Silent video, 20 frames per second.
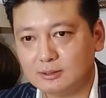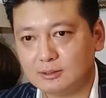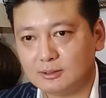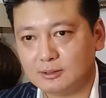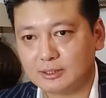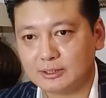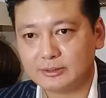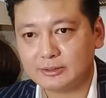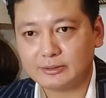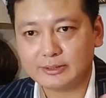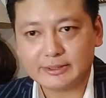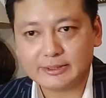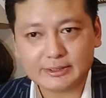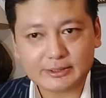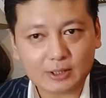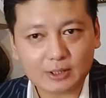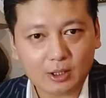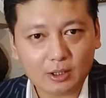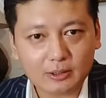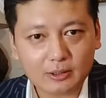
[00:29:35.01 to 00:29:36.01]
okay, so this
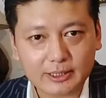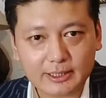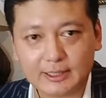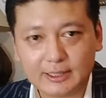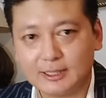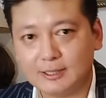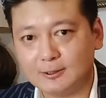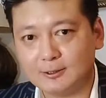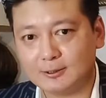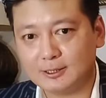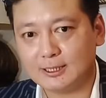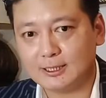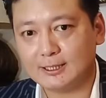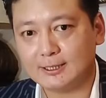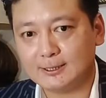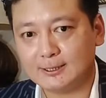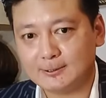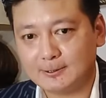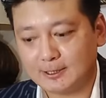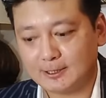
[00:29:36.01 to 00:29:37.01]
is all India, okay.
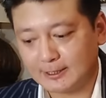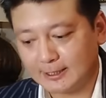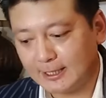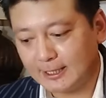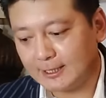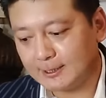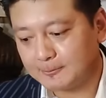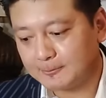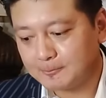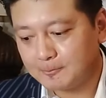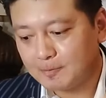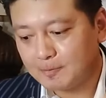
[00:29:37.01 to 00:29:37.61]
Again,